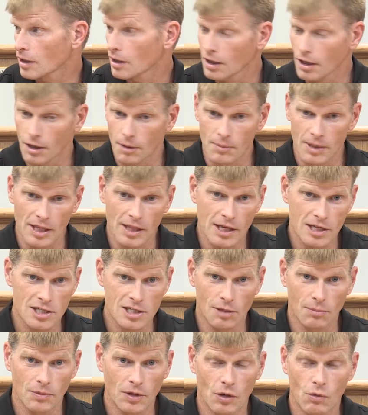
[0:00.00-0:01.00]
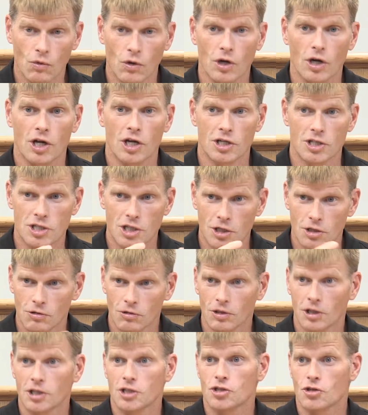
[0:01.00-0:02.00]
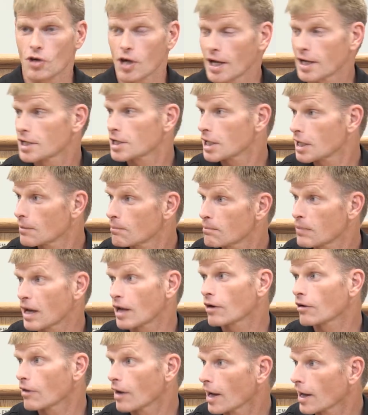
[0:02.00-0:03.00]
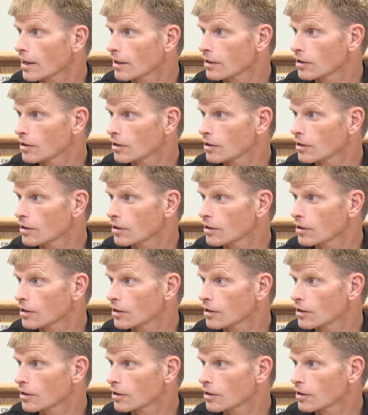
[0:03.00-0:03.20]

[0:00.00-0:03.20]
And that's something we're continually trying to get better at.